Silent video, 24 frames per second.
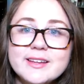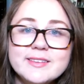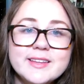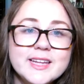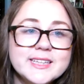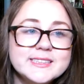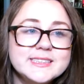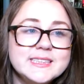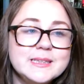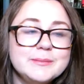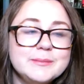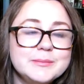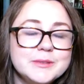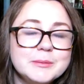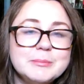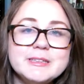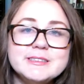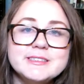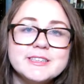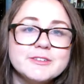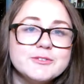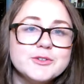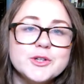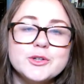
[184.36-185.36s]
they seem to
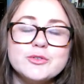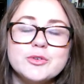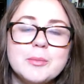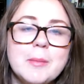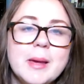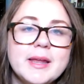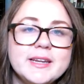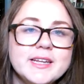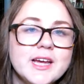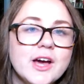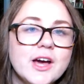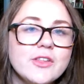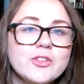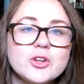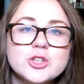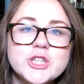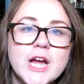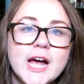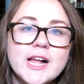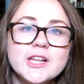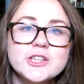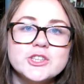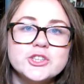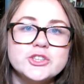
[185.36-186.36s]
be different from any other
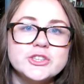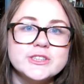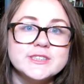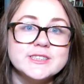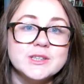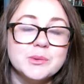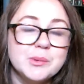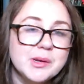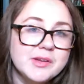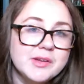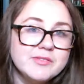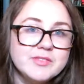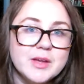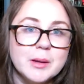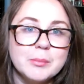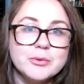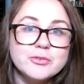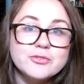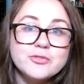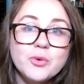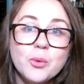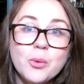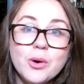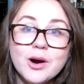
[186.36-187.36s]
challenges that we've done
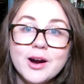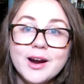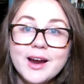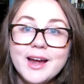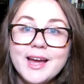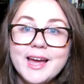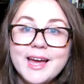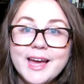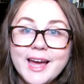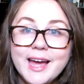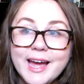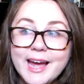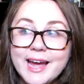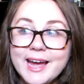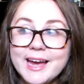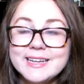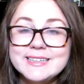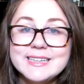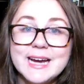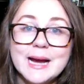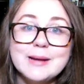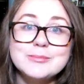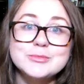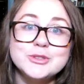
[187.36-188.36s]
before,
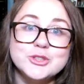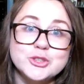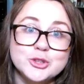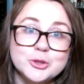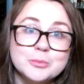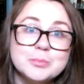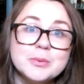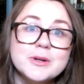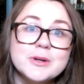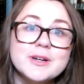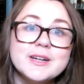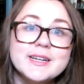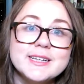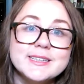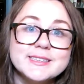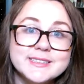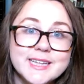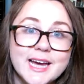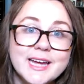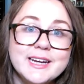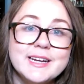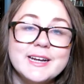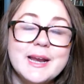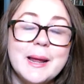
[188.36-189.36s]
and I'm super
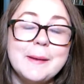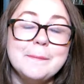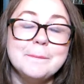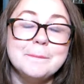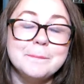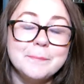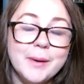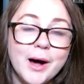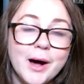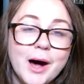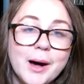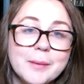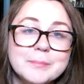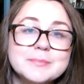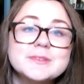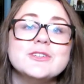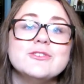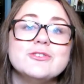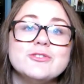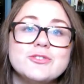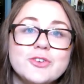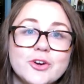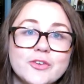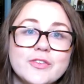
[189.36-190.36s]
excited and pumped
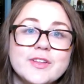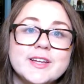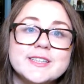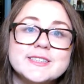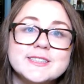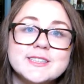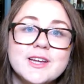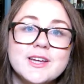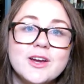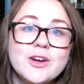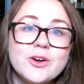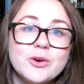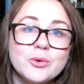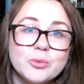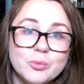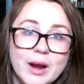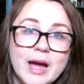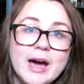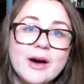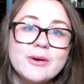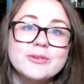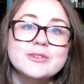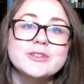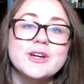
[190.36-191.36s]
for this
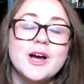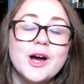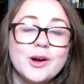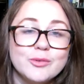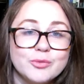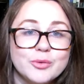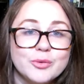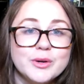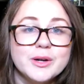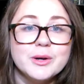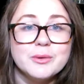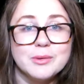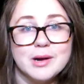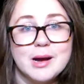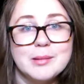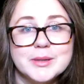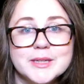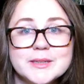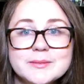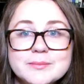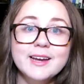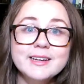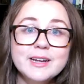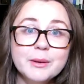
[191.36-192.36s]
round of
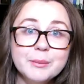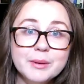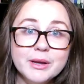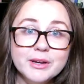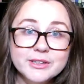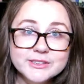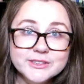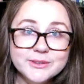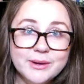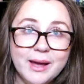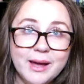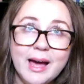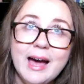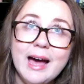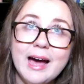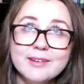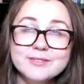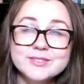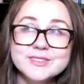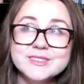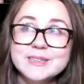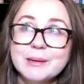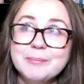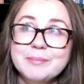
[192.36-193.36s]
readorama, Now we also
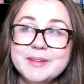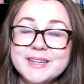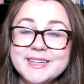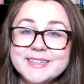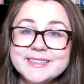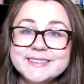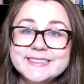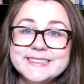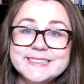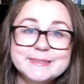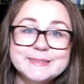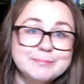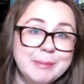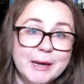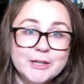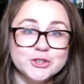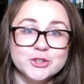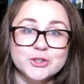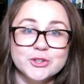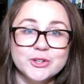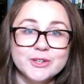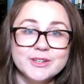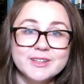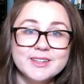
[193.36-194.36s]
have something
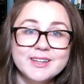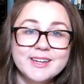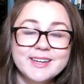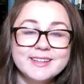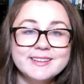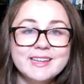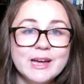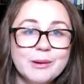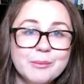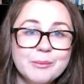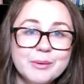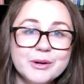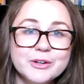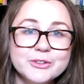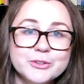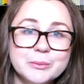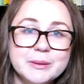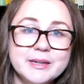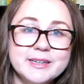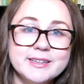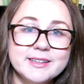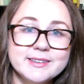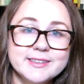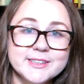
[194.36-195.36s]
special that we're
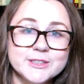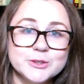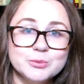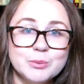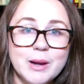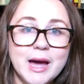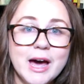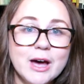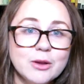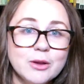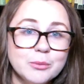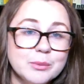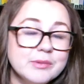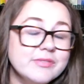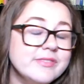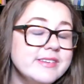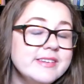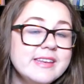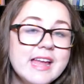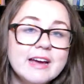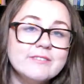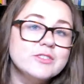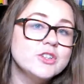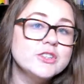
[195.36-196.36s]
doing this round. We've
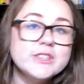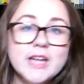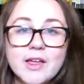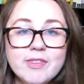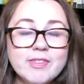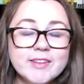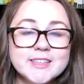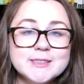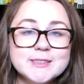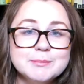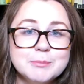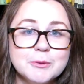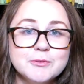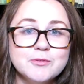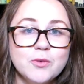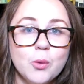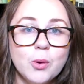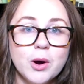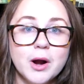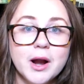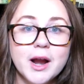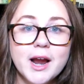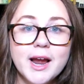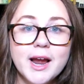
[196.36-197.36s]
never done this before